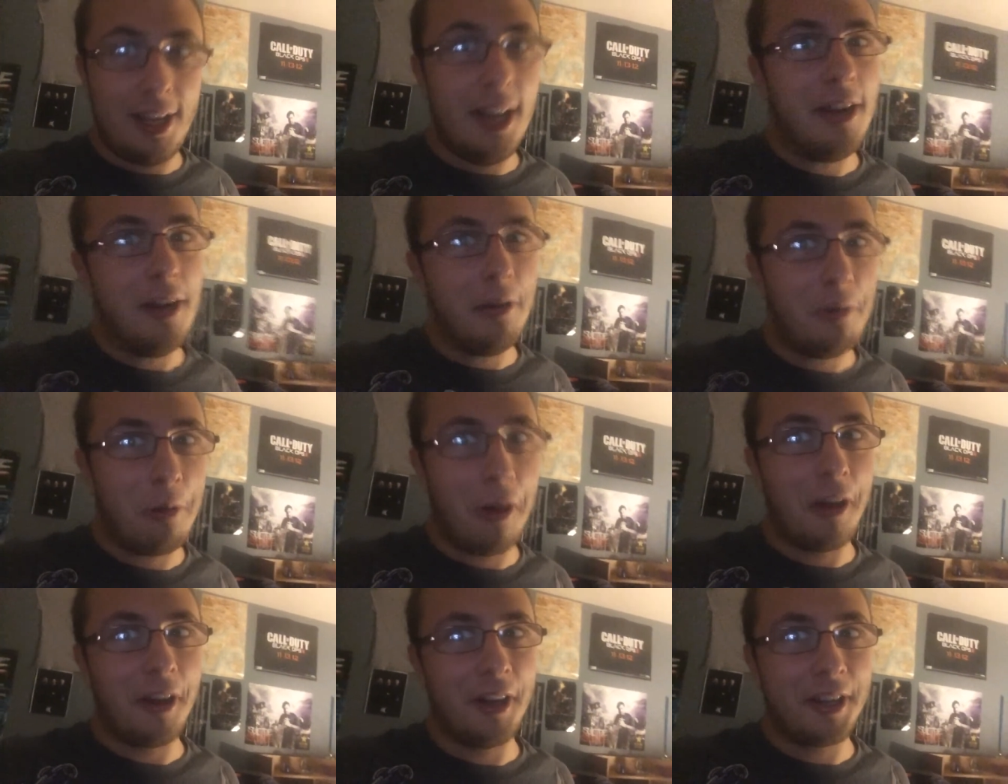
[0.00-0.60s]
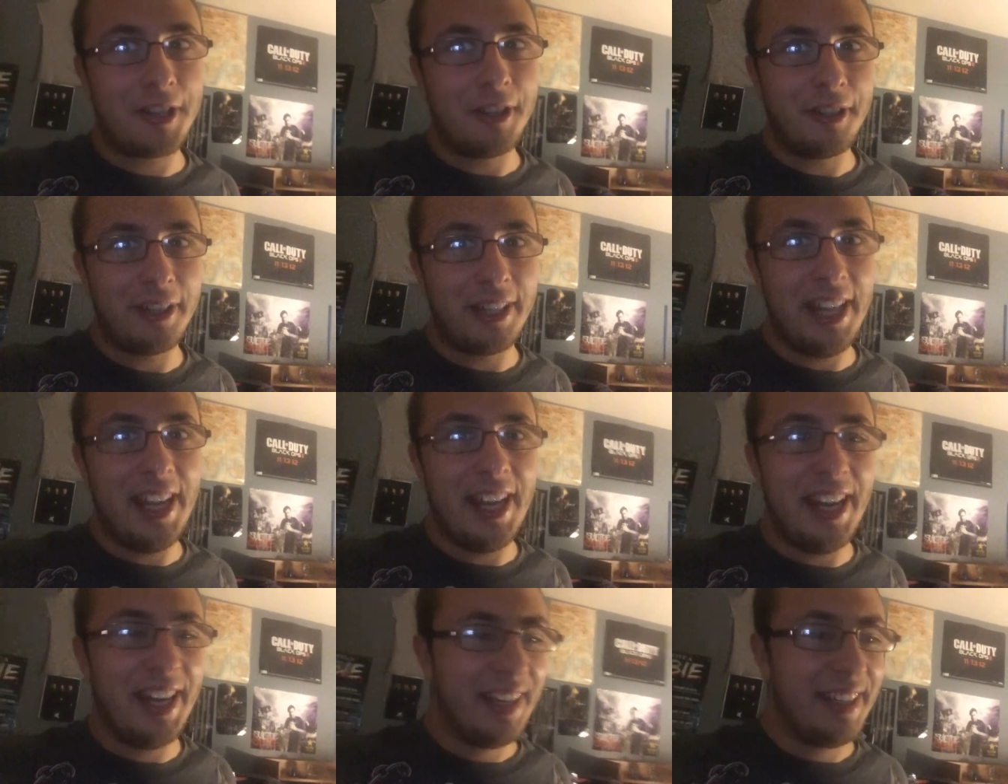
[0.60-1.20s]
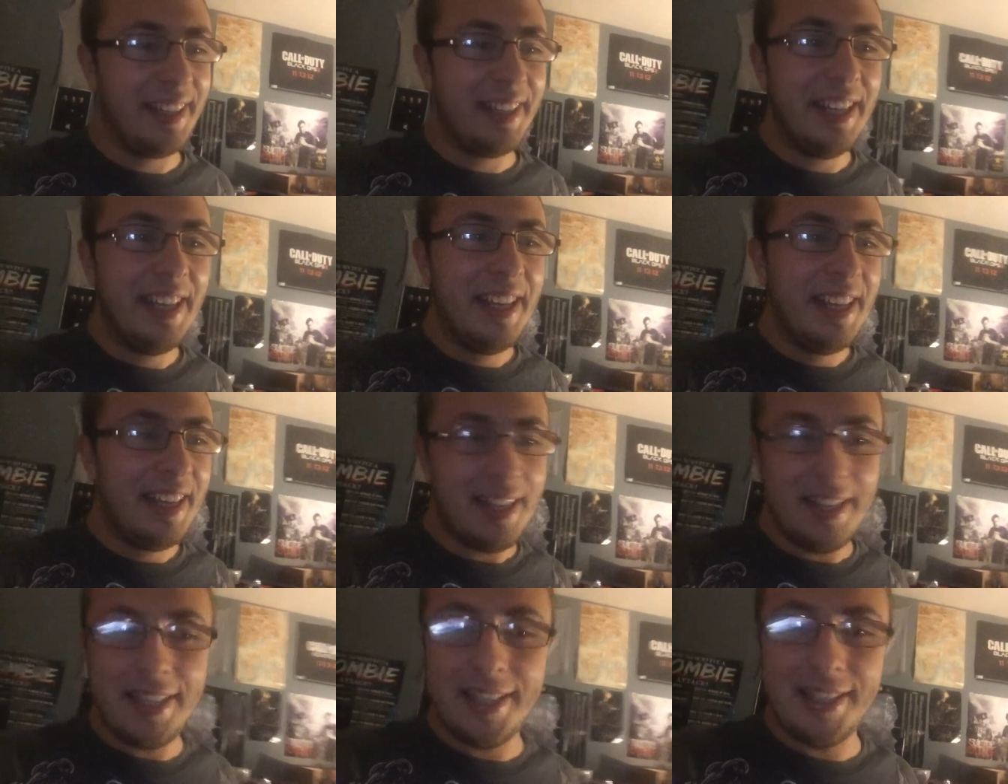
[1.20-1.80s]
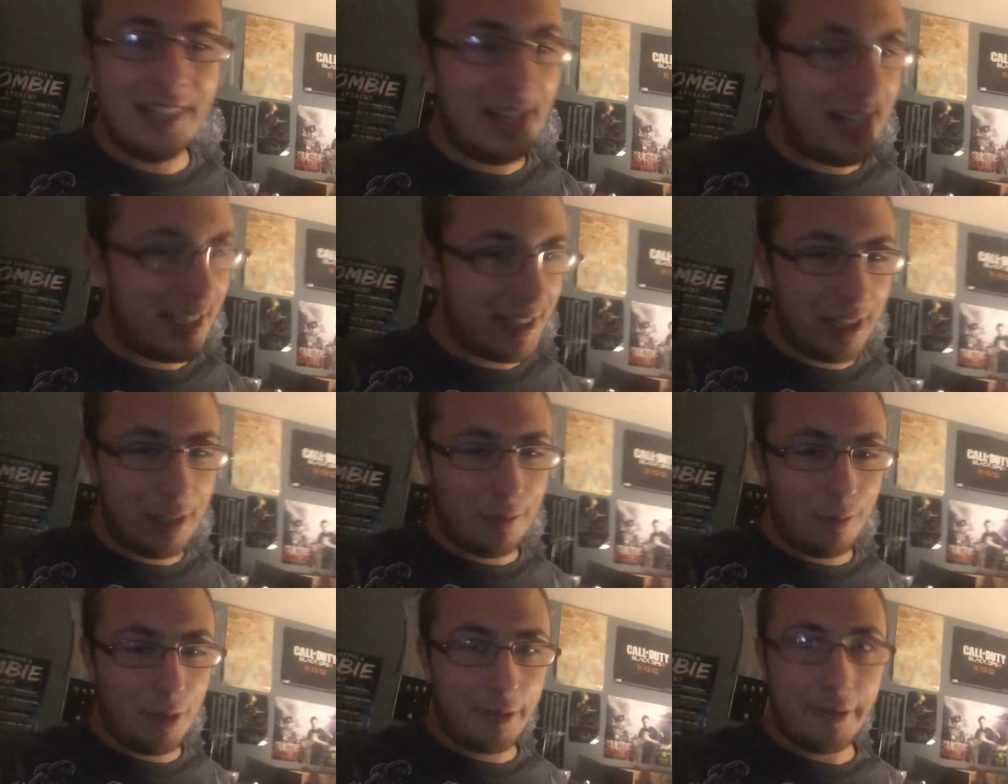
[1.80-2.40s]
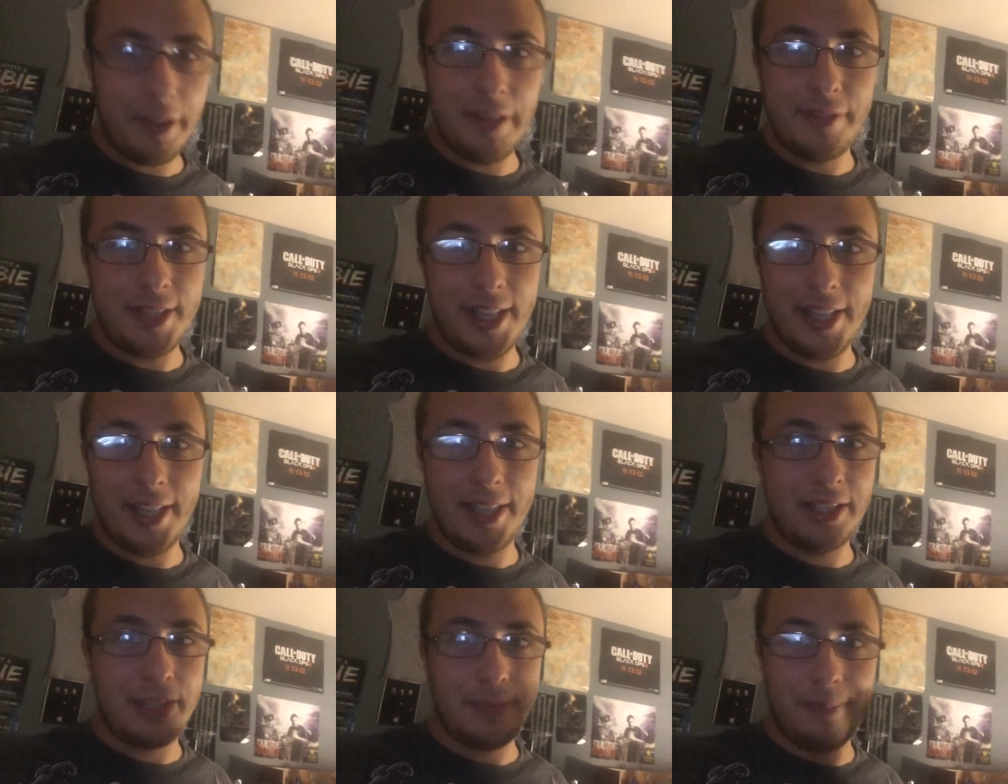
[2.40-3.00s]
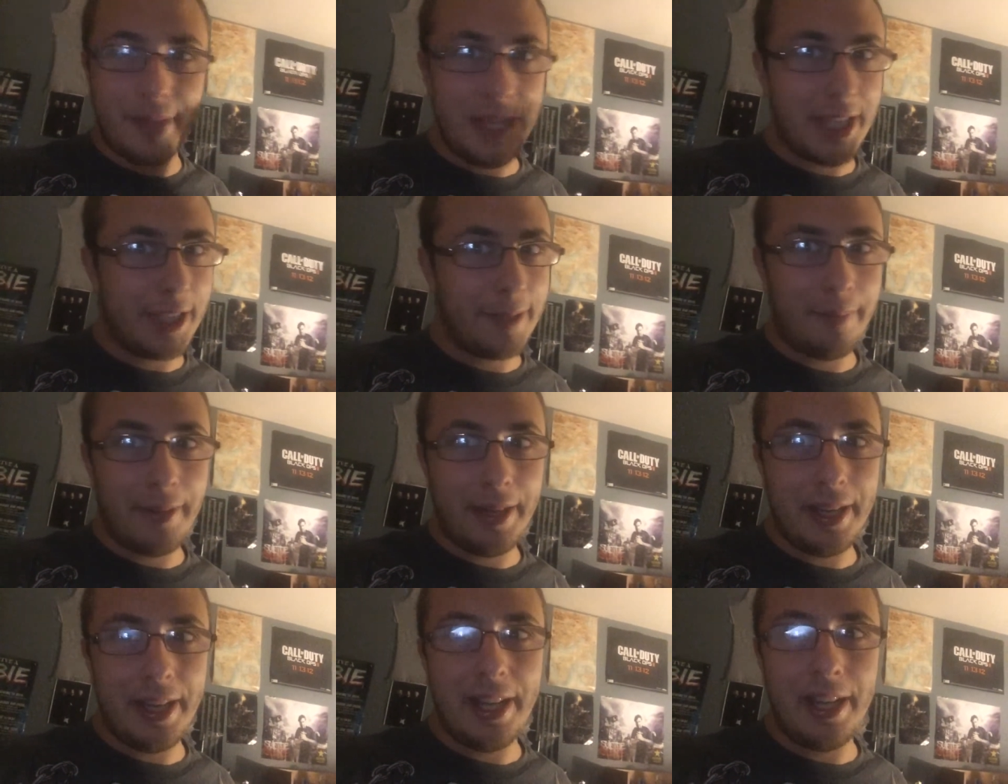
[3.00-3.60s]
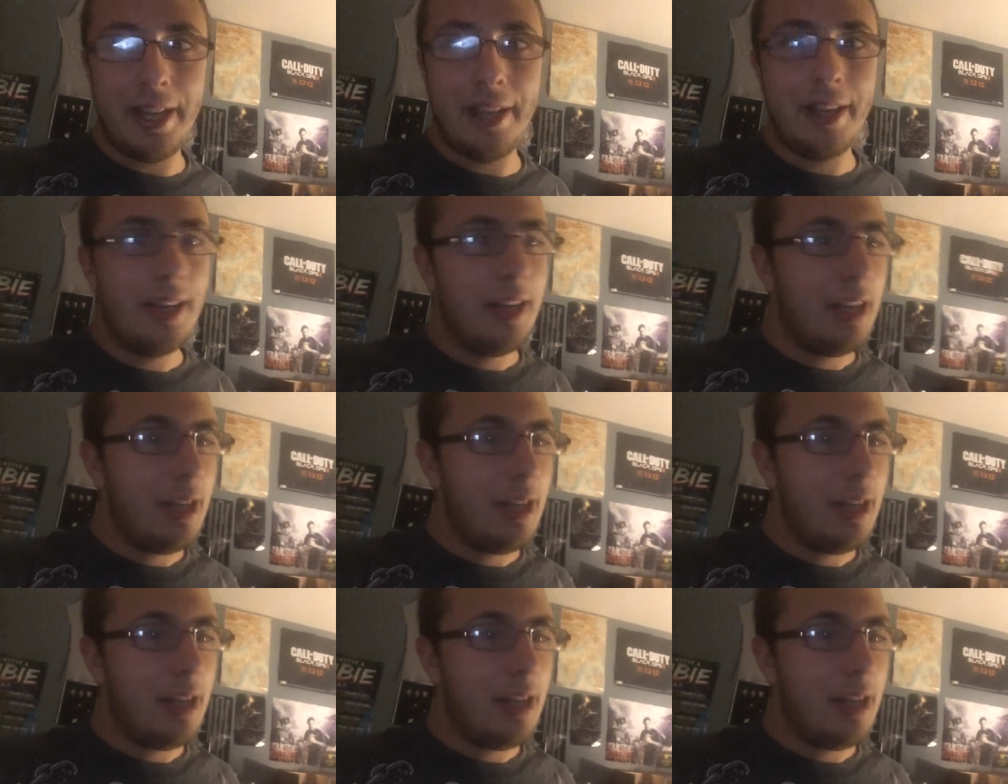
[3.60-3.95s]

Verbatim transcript: gonna work, okay? It's not going to work. We've taken it to Best Buy.